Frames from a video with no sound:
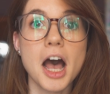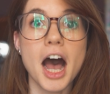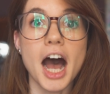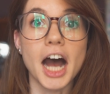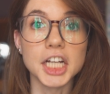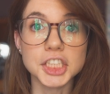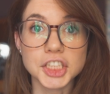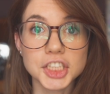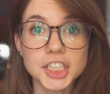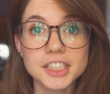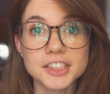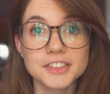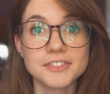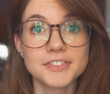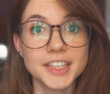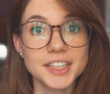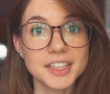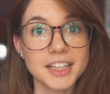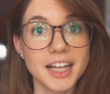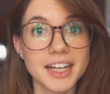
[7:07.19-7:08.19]
I just
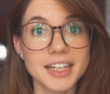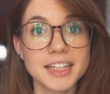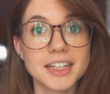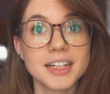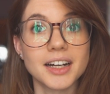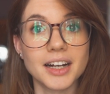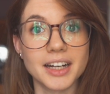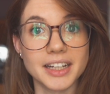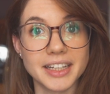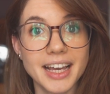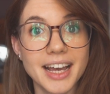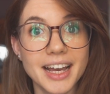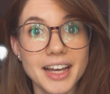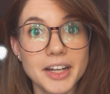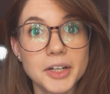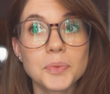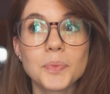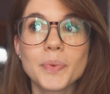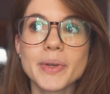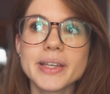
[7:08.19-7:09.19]
feel like,
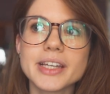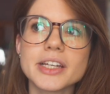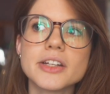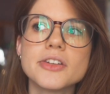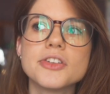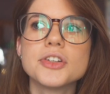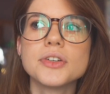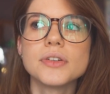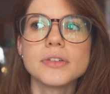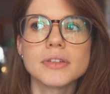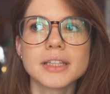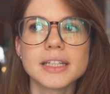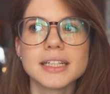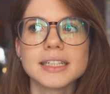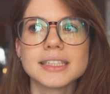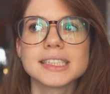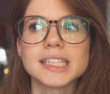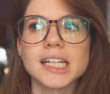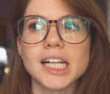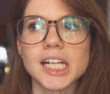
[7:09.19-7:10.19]
again, we can do
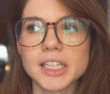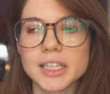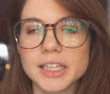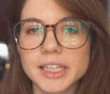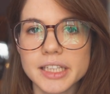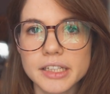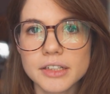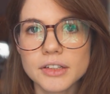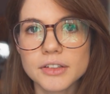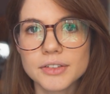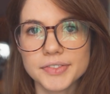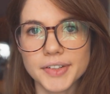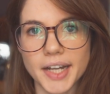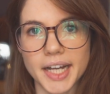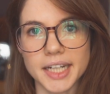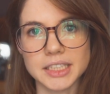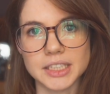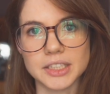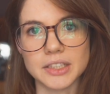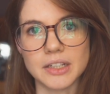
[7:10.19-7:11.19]
things a little
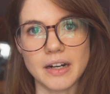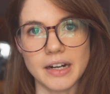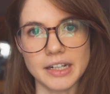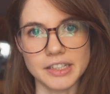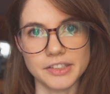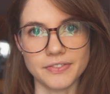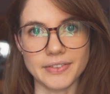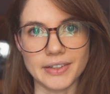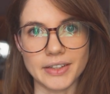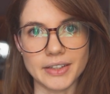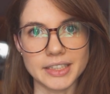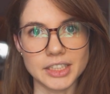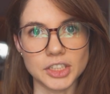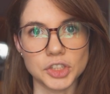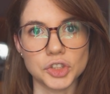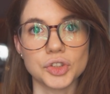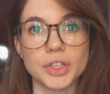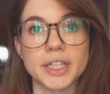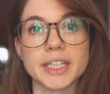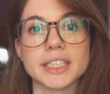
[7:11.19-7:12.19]
faster as far
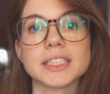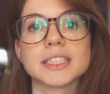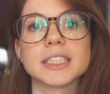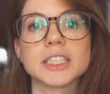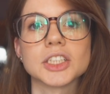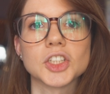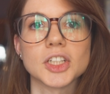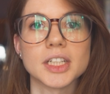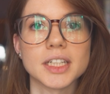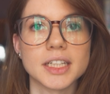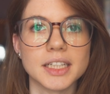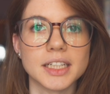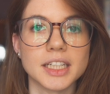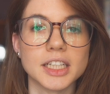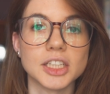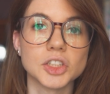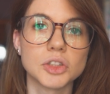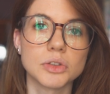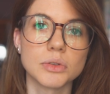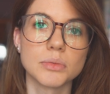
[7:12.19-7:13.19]
as transitioning
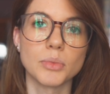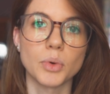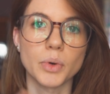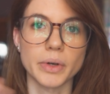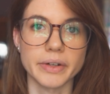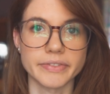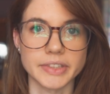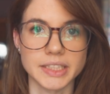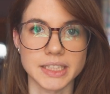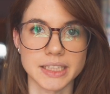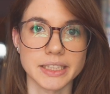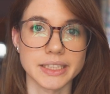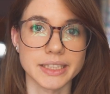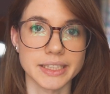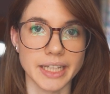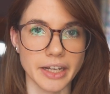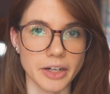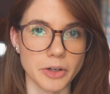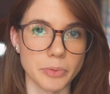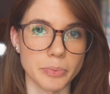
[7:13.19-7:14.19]
into more of a
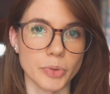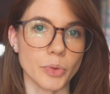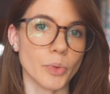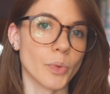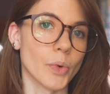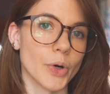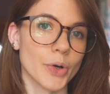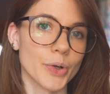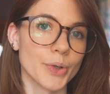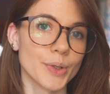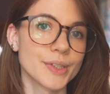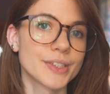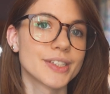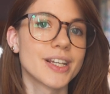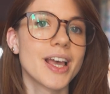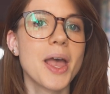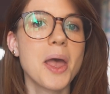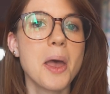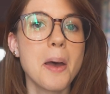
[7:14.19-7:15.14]
sustainable world.